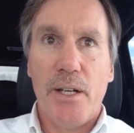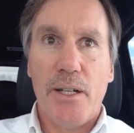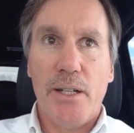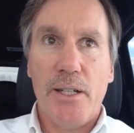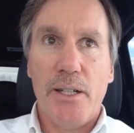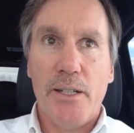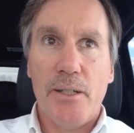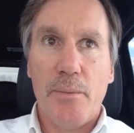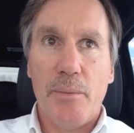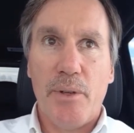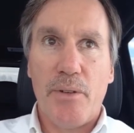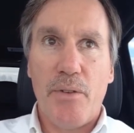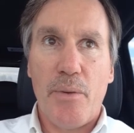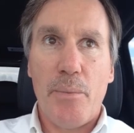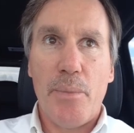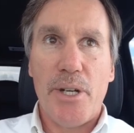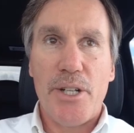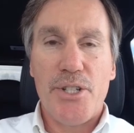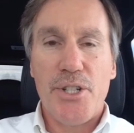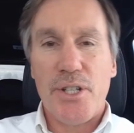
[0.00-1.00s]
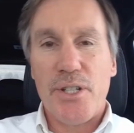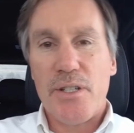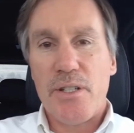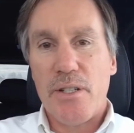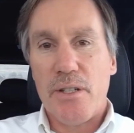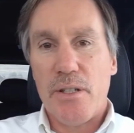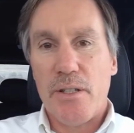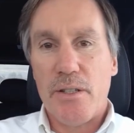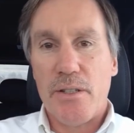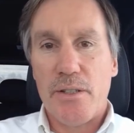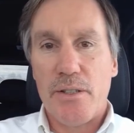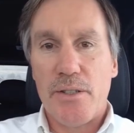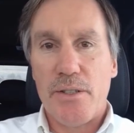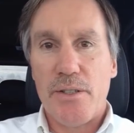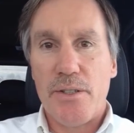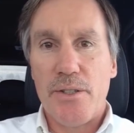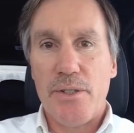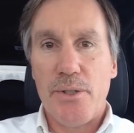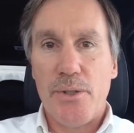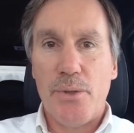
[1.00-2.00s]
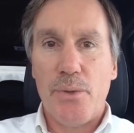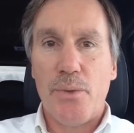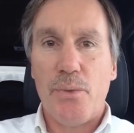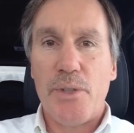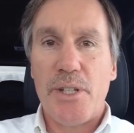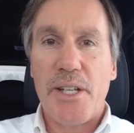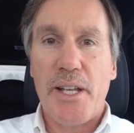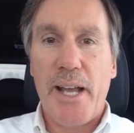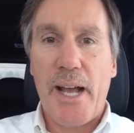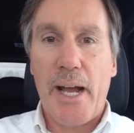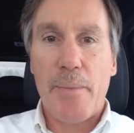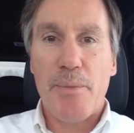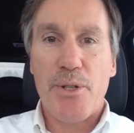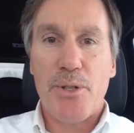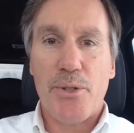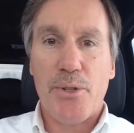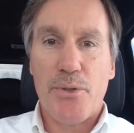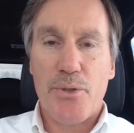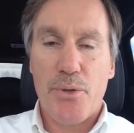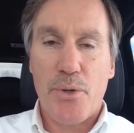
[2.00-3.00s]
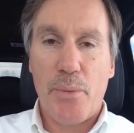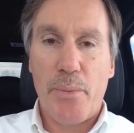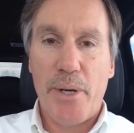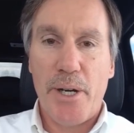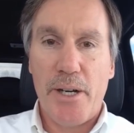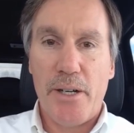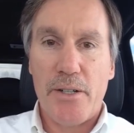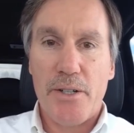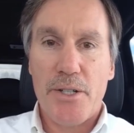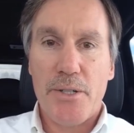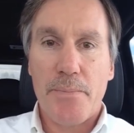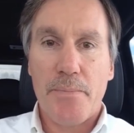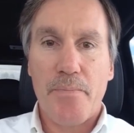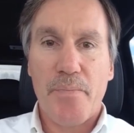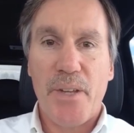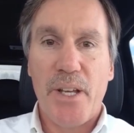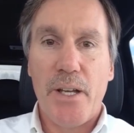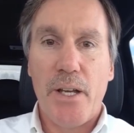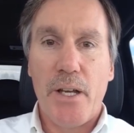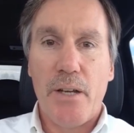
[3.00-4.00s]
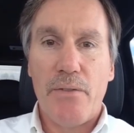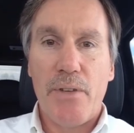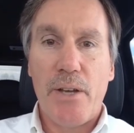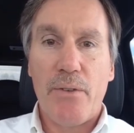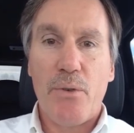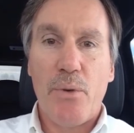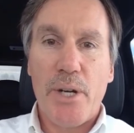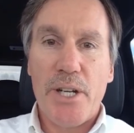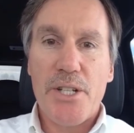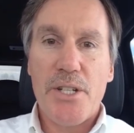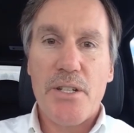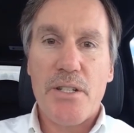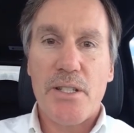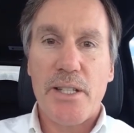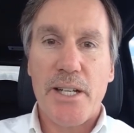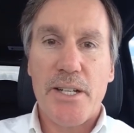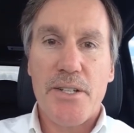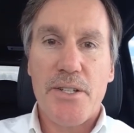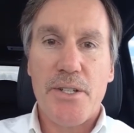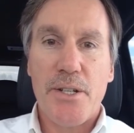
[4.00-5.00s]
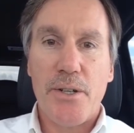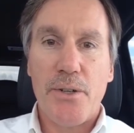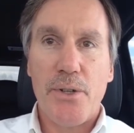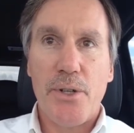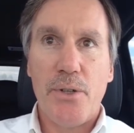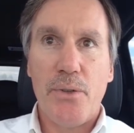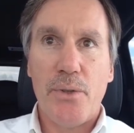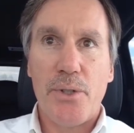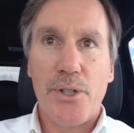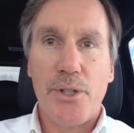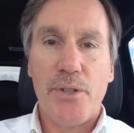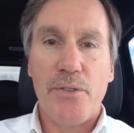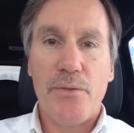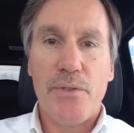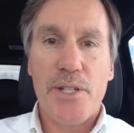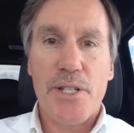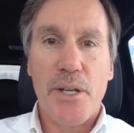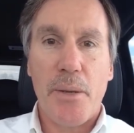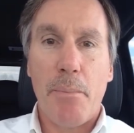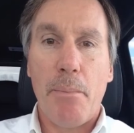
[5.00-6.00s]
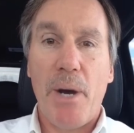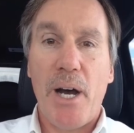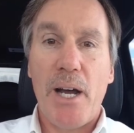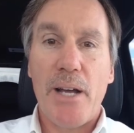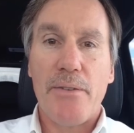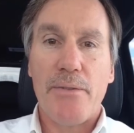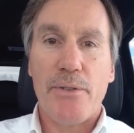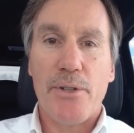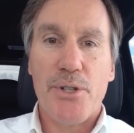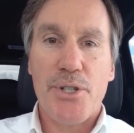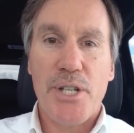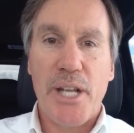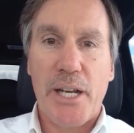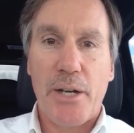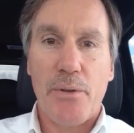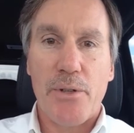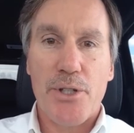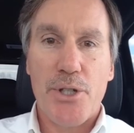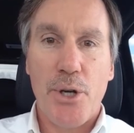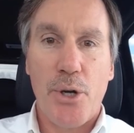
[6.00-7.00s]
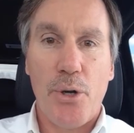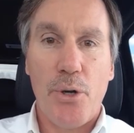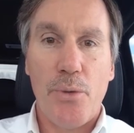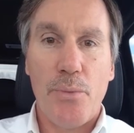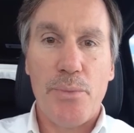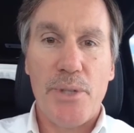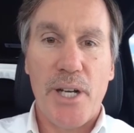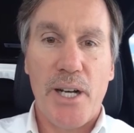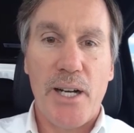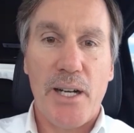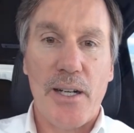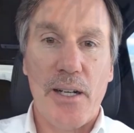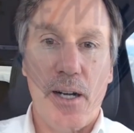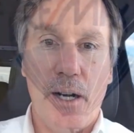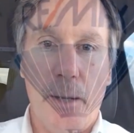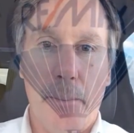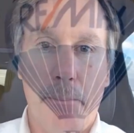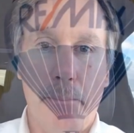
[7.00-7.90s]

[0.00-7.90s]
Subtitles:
of a budget to recapture those repairs. If you have questions, let us know, though. You can visit myfirstanchoragehome.com.